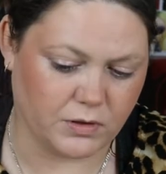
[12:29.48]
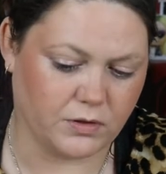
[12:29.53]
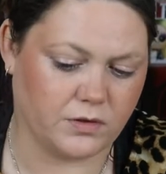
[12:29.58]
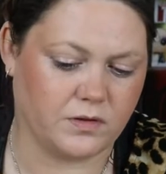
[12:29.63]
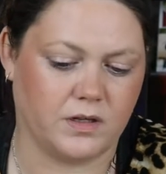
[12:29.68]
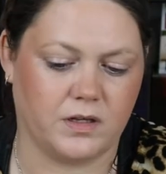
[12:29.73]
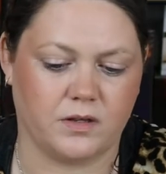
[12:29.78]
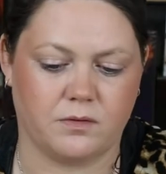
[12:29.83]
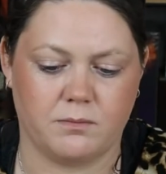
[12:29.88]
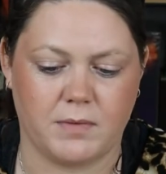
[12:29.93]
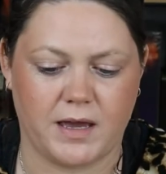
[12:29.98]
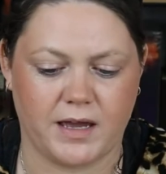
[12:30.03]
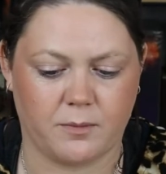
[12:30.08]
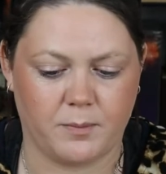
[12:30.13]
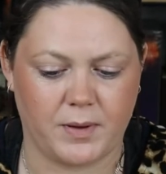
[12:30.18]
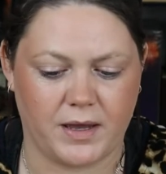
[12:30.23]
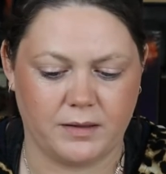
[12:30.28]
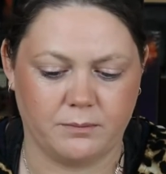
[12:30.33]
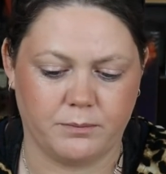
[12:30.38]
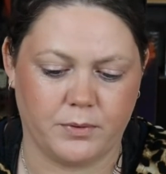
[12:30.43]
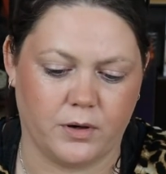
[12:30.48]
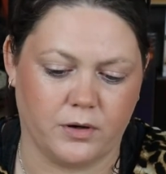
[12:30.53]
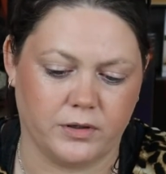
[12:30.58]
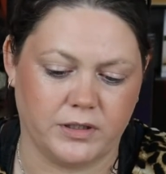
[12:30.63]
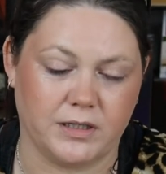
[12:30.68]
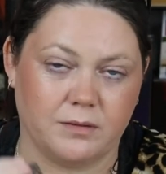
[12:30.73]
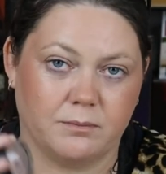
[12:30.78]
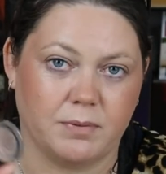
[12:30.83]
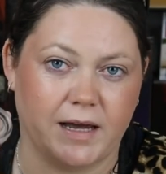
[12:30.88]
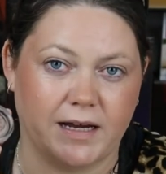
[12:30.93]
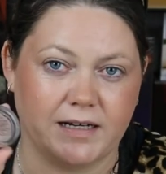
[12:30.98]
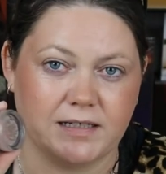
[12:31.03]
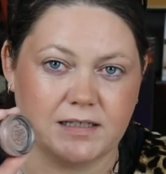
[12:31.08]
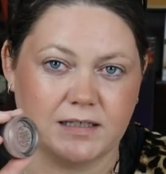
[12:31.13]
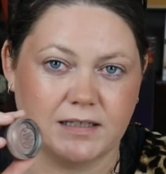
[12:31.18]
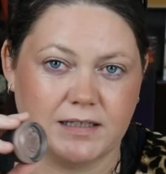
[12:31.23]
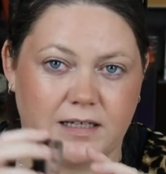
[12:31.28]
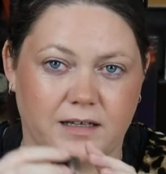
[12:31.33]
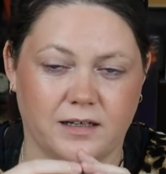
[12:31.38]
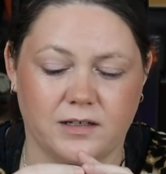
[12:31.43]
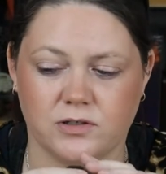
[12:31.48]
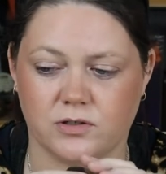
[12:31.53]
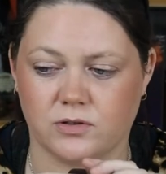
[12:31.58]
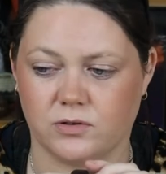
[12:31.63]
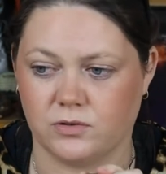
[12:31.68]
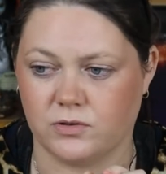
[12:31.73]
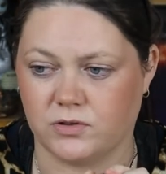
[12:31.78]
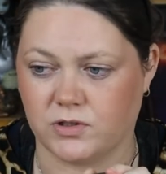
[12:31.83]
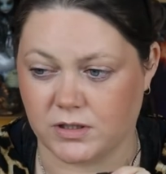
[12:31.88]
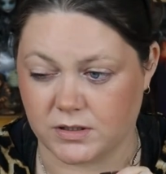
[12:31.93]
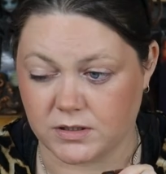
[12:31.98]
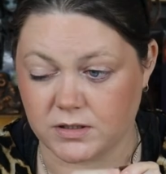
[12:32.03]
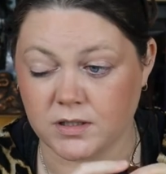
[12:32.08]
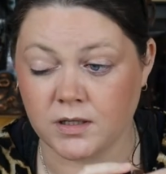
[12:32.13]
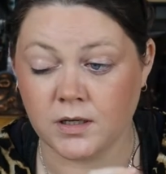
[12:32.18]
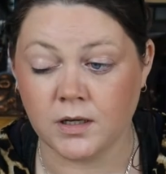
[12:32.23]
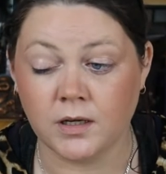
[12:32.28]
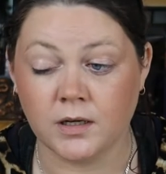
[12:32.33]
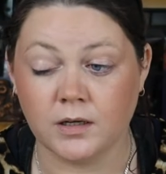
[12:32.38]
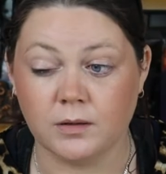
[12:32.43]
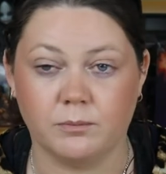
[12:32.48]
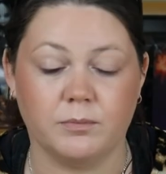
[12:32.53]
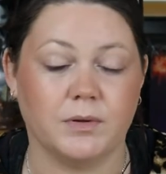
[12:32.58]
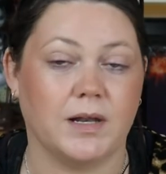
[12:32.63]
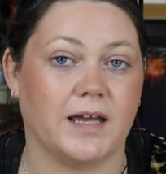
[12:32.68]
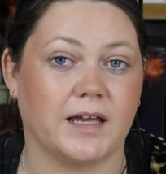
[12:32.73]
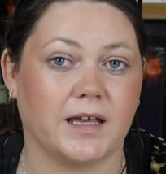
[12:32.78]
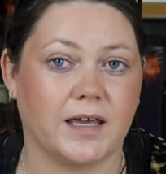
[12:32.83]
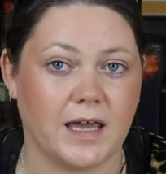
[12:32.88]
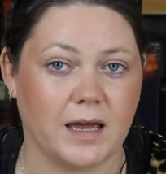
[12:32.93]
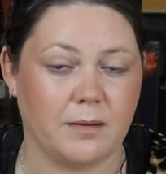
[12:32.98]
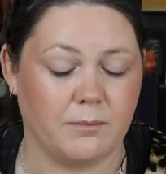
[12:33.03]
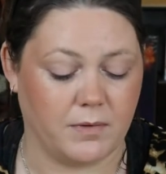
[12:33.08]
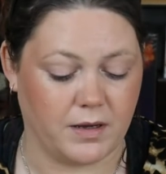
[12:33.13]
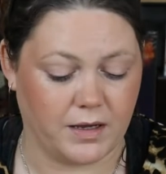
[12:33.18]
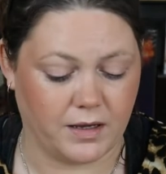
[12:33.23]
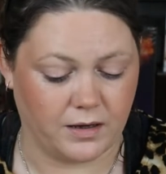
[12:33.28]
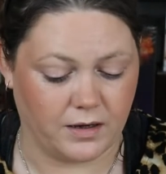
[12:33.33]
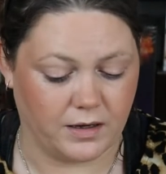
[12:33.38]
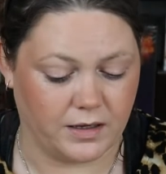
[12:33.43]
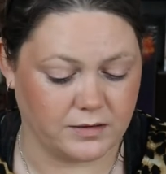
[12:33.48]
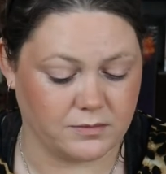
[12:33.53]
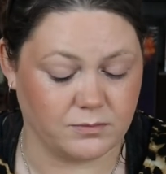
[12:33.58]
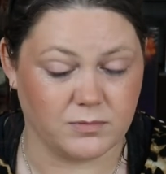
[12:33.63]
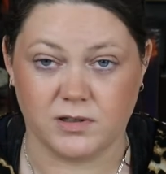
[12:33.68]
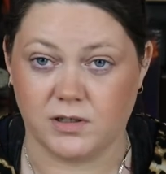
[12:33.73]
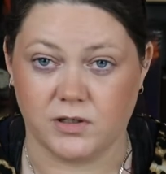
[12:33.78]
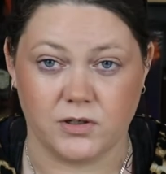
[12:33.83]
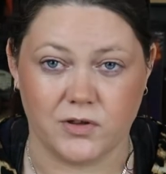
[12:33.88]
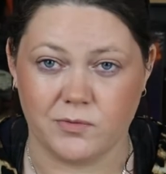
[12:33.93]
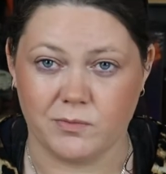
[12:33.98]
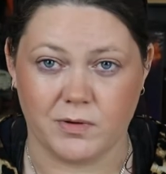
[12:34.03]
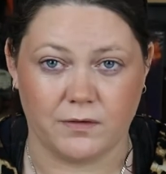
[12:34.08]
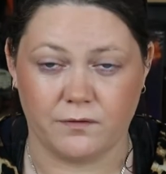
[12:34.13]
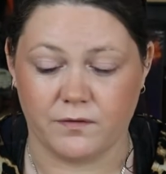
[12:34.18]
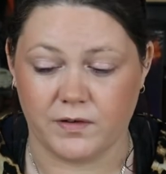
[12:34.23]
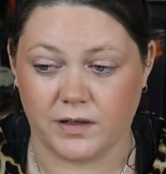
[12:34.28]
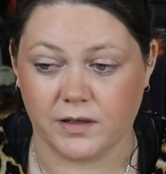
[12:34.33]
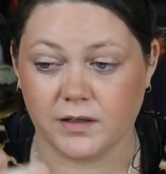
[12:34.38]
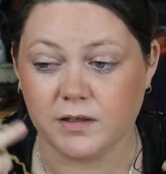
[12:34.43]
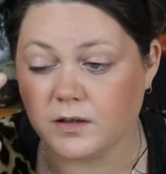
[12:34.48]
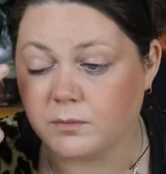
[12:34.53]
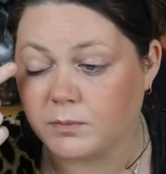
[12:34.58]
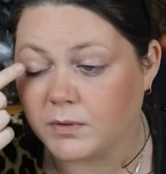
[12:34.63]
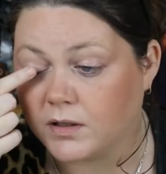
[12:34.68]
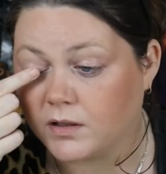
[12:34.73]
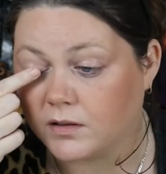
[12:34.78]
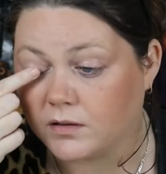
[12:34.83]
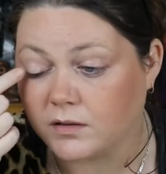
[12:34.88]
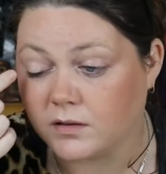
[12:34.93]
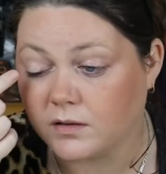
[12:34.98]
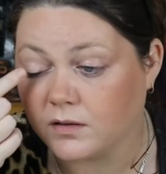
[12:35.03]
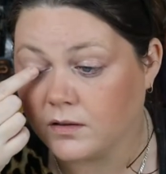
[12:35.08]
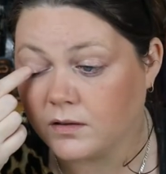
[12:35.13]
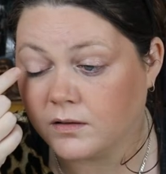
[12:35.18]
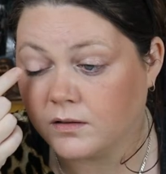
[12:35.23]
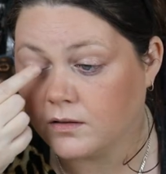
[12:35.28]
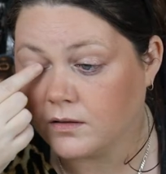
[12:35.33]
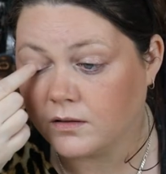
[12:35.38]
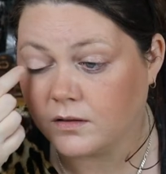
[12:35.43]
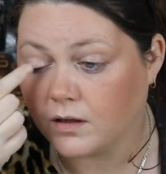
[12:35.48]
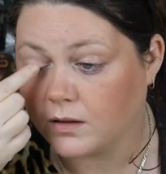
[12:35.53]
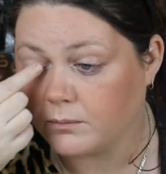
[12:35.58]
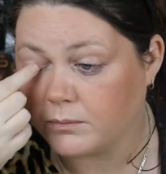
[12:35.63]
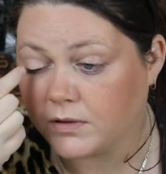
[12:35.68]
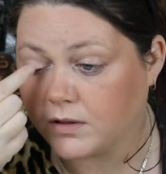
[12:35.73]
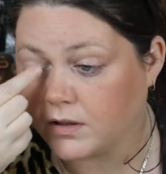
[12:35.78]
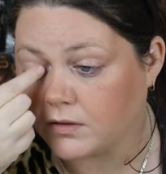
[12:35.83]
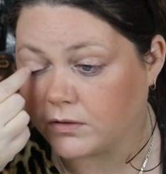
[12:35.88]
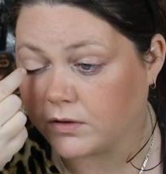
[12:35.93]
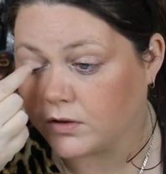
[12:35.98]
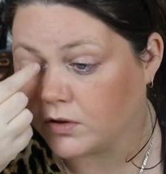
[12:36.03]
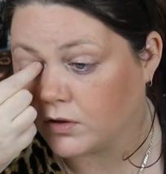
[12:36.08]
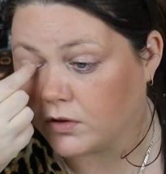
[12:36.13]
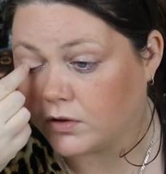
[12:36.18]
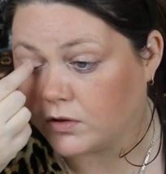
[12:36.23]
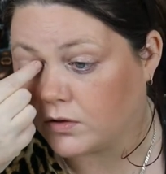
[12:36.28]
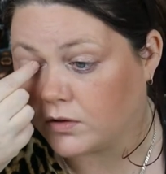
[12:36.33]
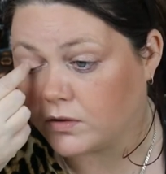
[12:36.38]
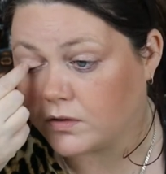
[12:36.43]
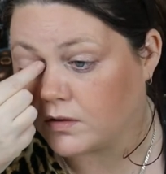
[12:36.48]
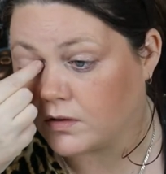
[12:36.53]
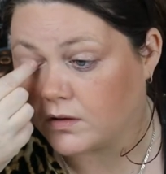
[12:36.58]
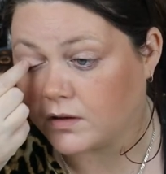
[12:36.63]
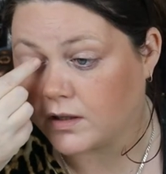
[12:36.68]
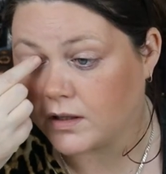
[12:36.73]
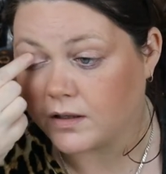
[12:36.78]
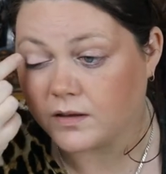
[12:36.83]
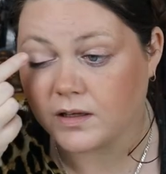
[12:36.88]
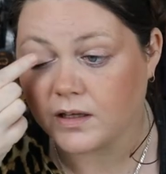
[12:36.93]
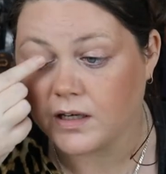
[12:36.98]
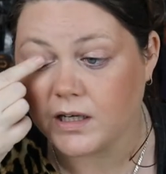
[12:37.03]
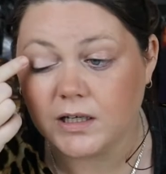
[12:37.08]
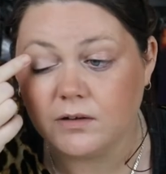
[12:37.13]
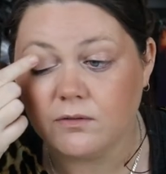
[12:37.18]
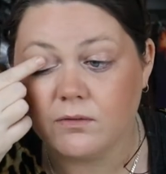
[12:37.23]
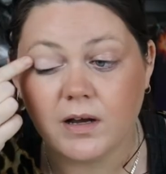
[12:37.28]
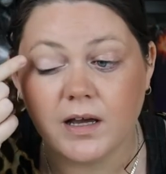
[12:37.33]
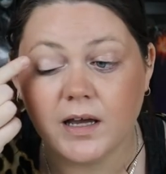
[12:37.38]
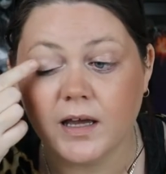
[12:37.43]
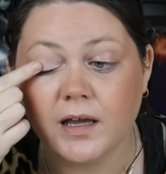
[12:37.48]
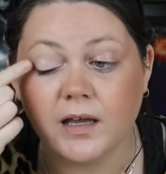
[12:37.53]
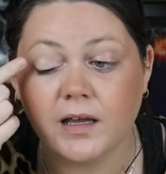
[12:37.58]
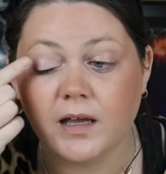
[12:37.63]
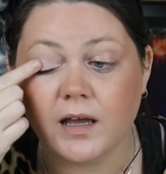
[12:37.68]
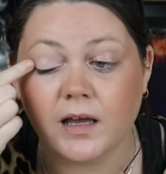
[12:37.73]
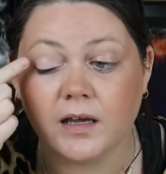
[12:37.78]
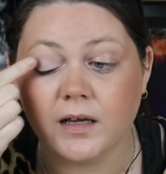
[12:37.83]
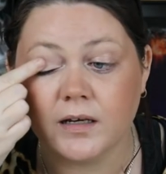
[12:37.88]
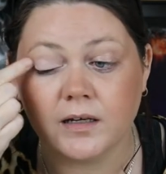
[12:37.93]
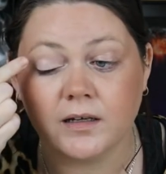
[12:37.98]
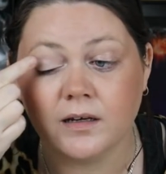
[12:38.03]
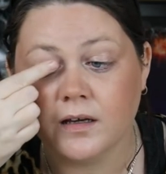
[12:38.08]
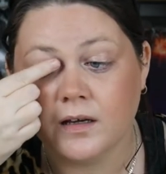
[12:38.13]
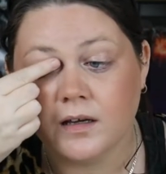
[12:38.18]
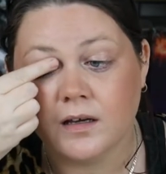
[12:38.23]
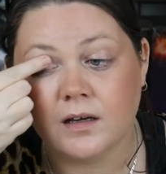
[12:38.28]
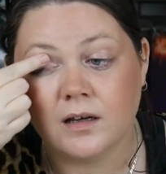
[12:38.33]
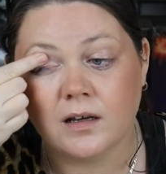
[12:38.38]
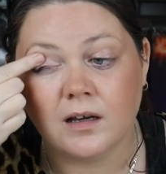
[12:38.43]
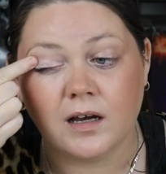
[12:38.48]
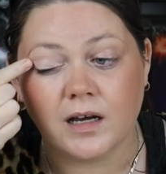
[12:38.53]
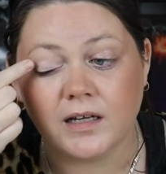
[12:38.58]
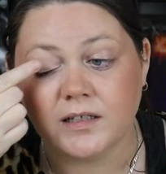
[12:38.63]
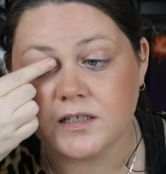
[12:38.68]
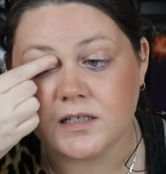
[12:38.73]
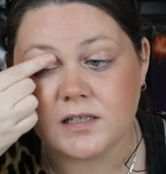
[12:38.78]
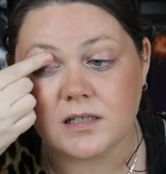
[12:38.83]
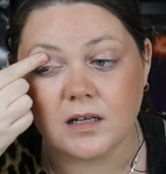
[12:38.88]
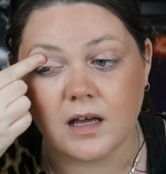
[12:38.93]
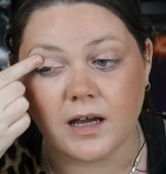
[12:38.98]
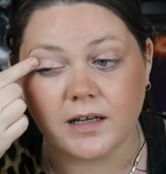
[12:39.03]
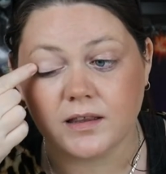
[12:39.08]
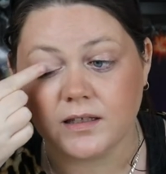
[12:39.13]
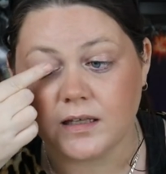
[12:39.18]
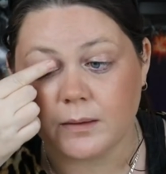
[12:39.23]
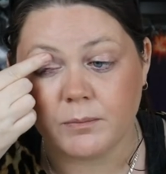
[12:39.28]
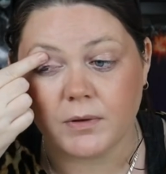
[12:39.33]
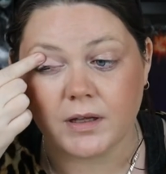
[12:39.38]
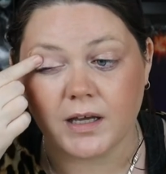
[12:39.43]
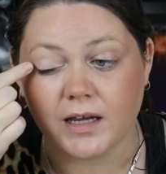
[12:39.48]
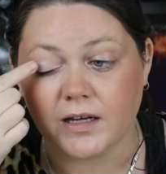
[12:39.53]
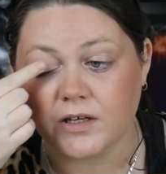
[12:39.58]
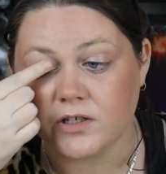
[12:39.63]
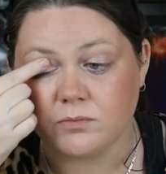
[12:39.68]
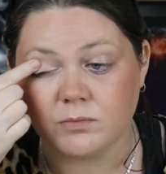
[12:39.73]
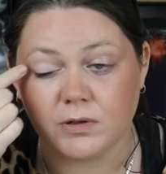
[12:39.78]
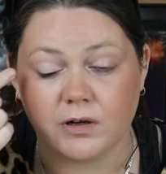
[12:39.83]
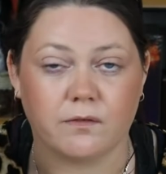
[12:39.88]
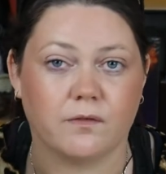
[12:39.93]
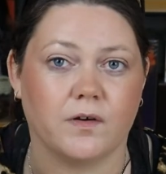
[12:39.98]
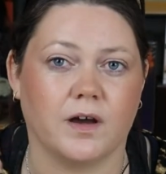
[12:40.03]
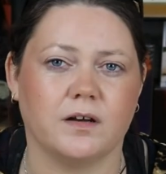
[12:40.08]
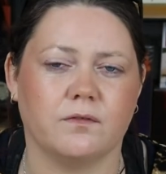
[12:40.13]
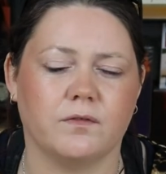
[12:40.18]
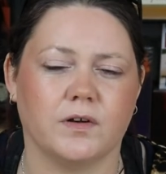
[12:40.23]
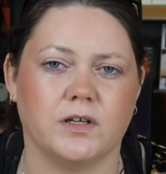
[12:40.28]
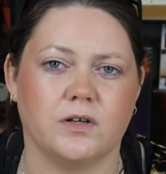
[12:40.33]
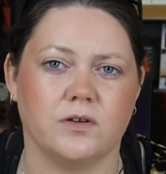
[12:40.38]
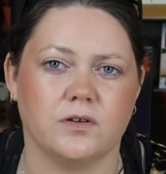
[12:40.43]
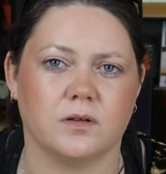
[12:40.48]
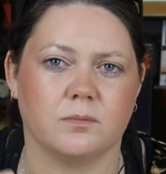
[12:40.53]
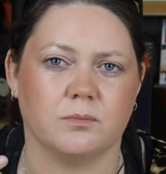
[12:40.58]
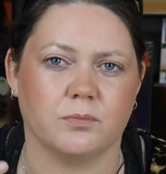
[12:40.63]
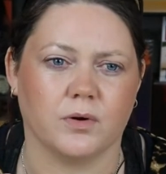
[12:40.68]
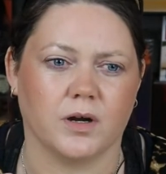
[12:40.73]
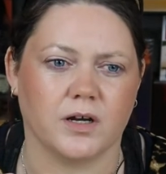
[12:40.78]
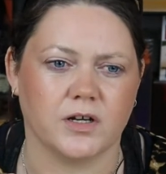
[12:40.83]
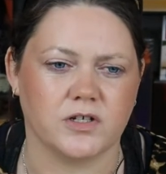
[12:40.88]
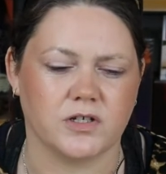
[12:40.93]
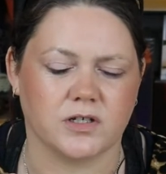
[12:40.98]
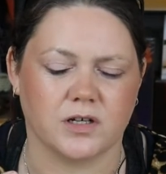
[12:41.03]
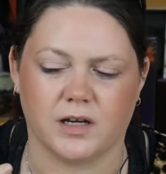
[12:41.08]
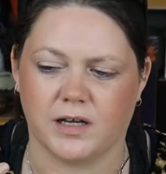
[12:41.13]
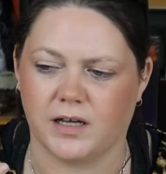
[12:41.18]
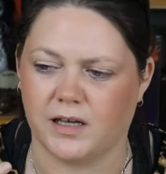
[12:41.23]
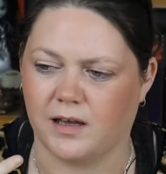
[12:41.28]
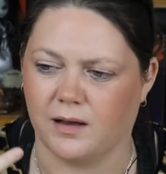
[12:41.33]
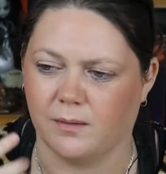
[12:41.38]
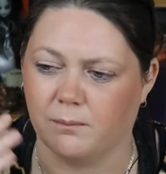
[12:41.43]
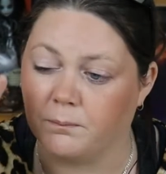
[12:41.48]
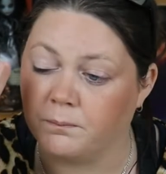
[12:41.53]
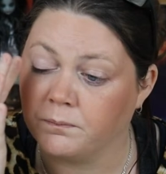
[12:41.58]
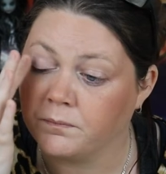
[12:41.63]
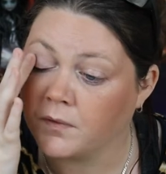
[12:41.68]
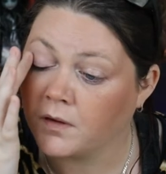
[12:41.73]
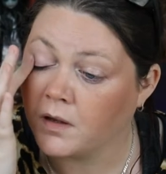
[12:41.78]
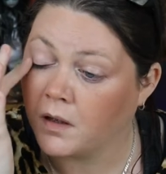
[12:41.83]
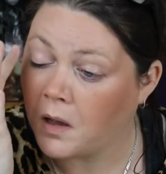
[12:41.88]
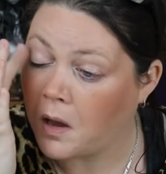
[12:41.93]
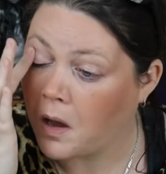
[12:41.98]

use this MAC paint pot in Painterly to just blank out my eyes. I'm going to use my fingers because I'm the only one who uses this anyway, and I just like the application, but I find if I use a brush, it